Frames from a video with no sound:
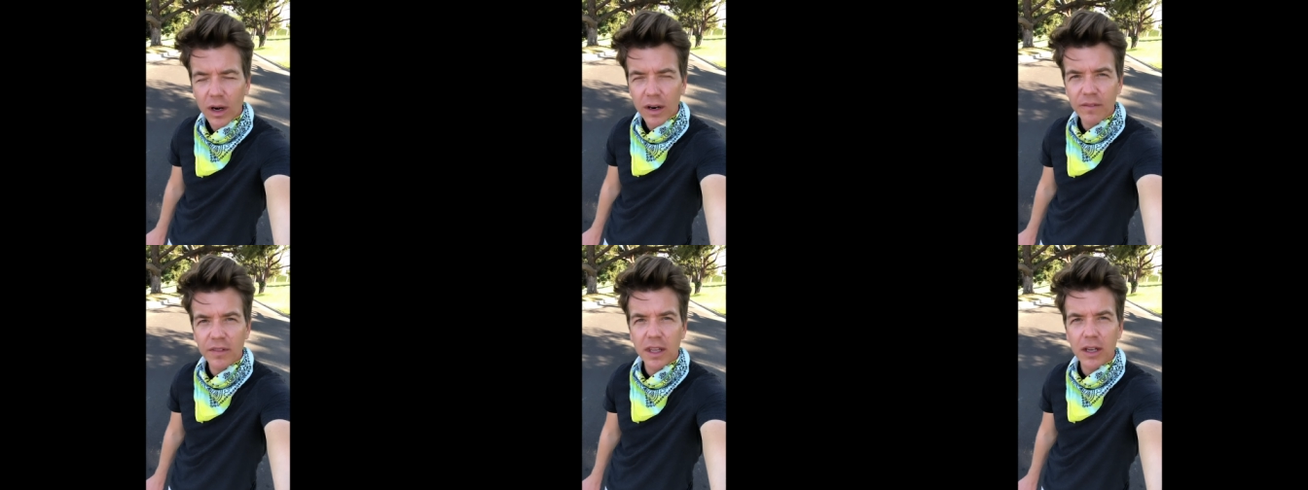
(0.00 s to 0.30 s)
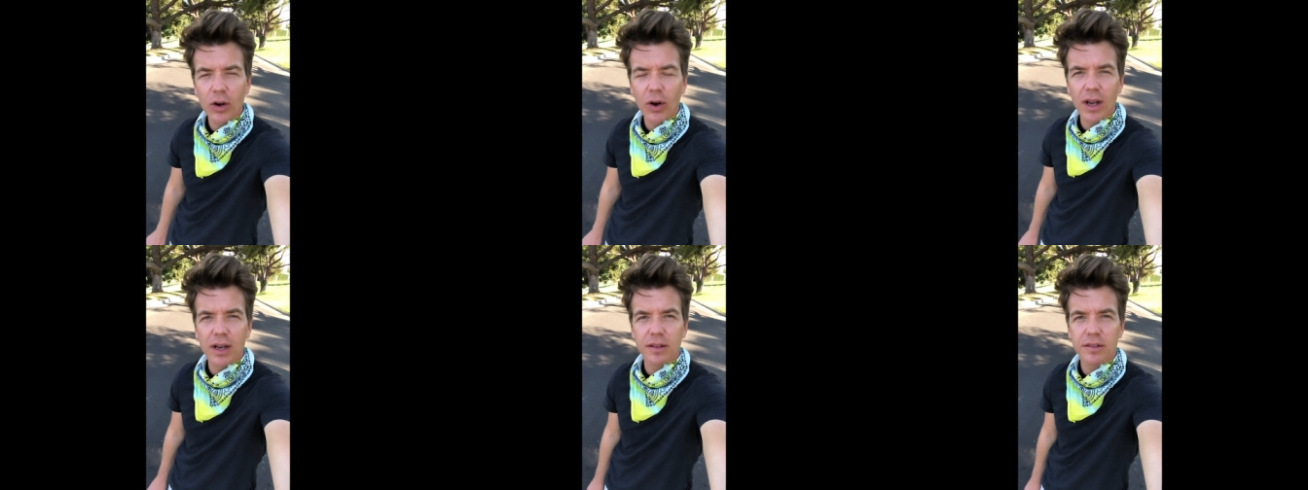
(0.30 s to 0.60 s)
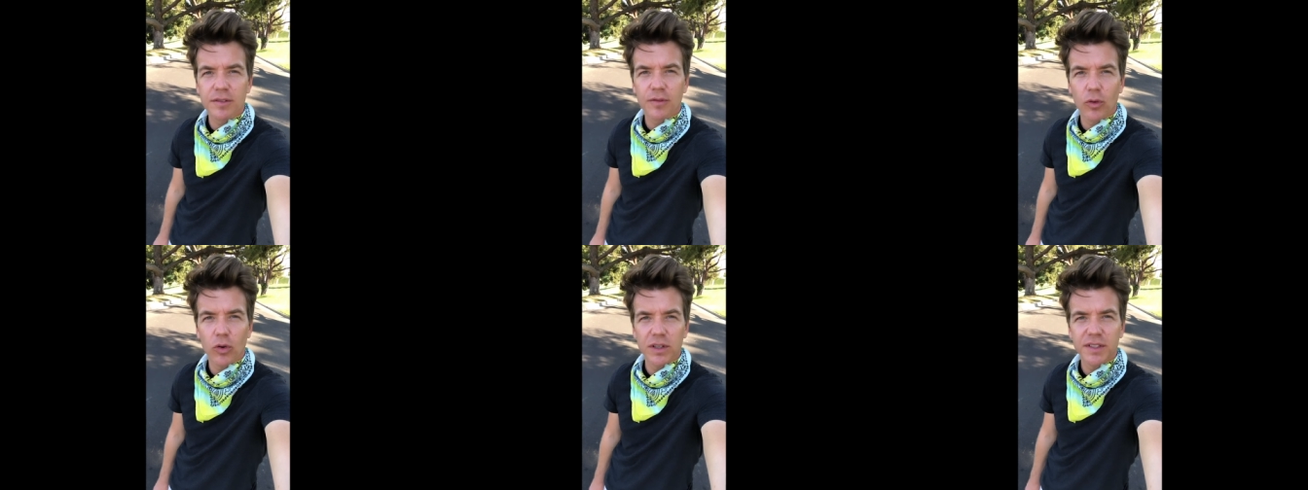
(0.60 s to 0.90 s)
of the
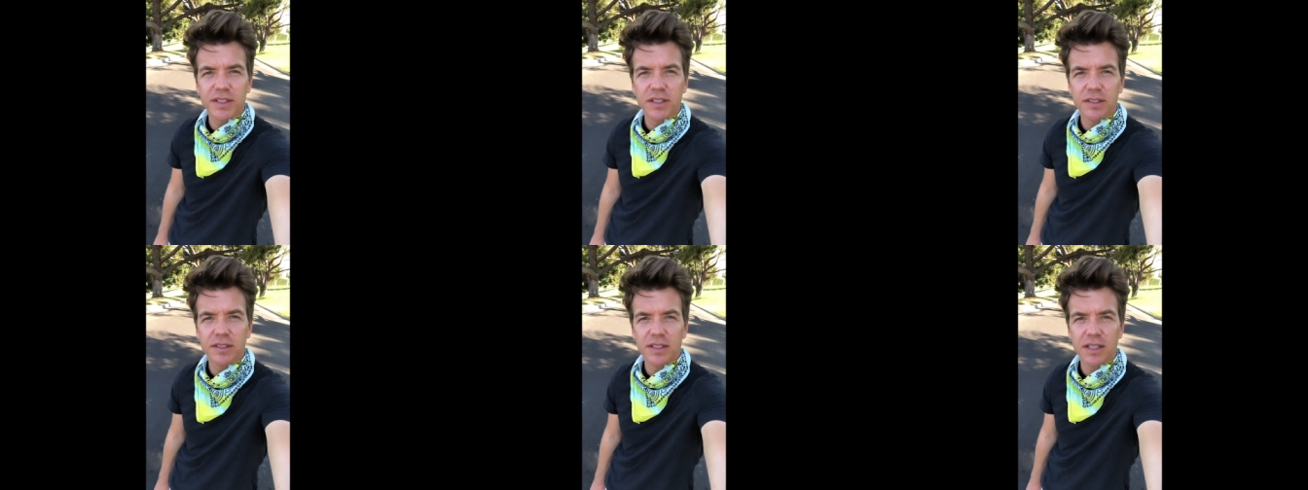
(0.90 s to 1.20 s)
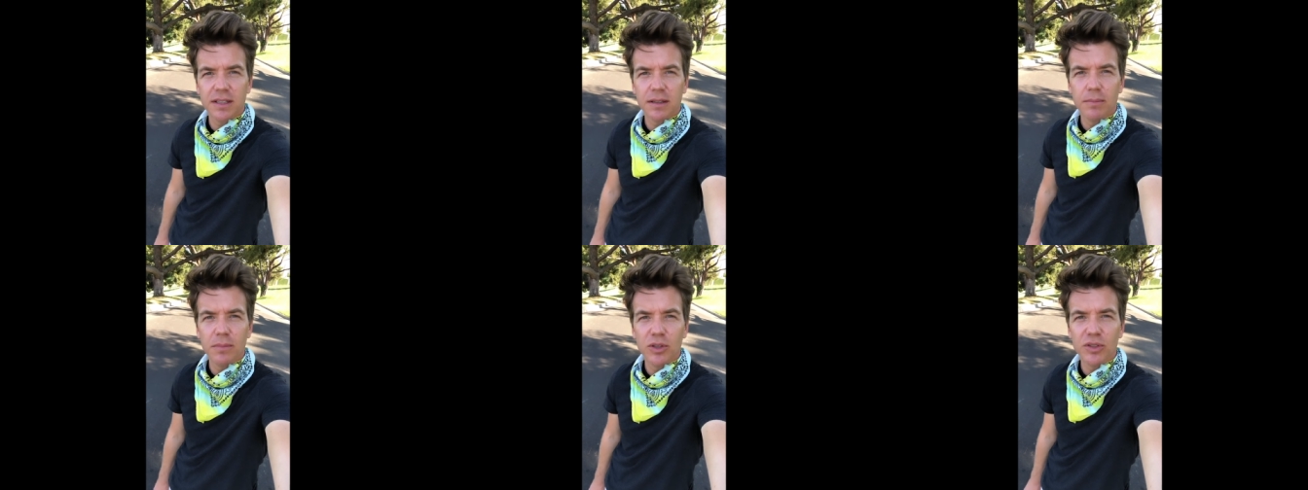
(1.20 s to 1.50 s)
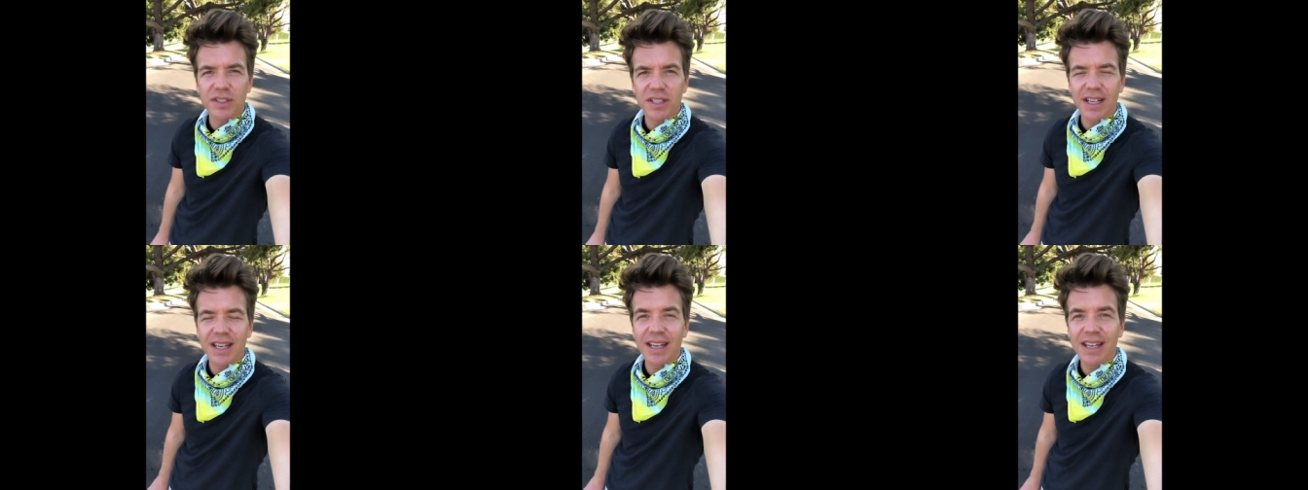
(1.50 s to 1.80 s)
greatest voices in
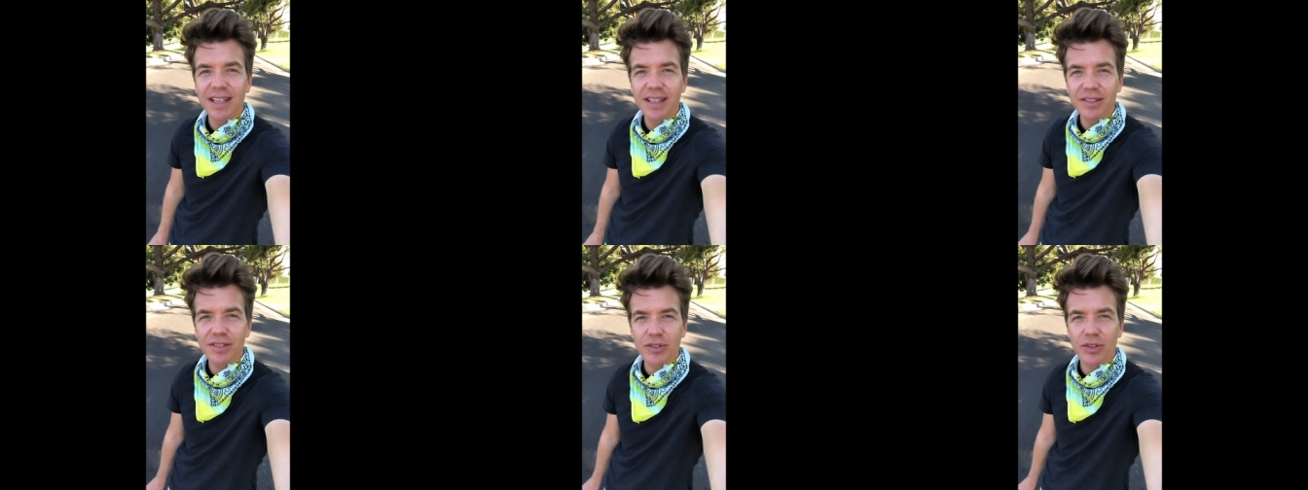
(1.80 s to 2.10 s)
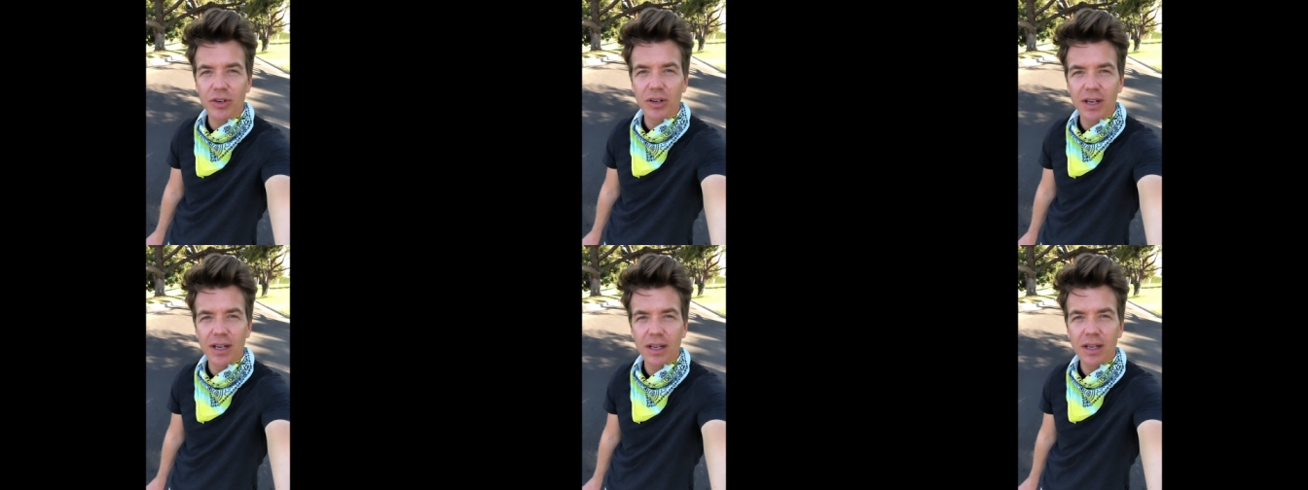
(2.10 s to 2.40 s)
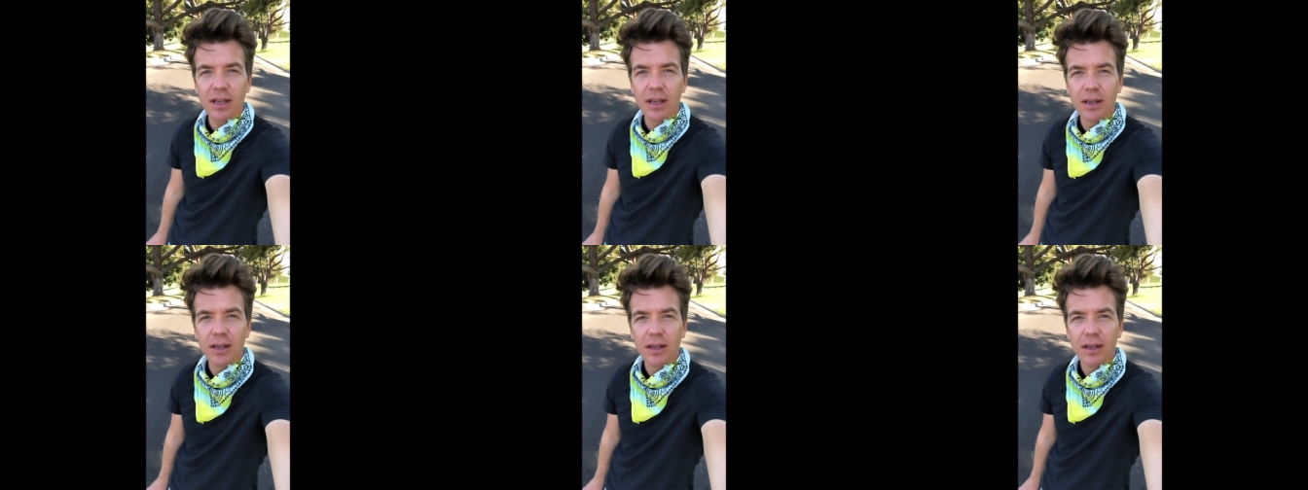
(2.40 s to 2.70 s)
music history,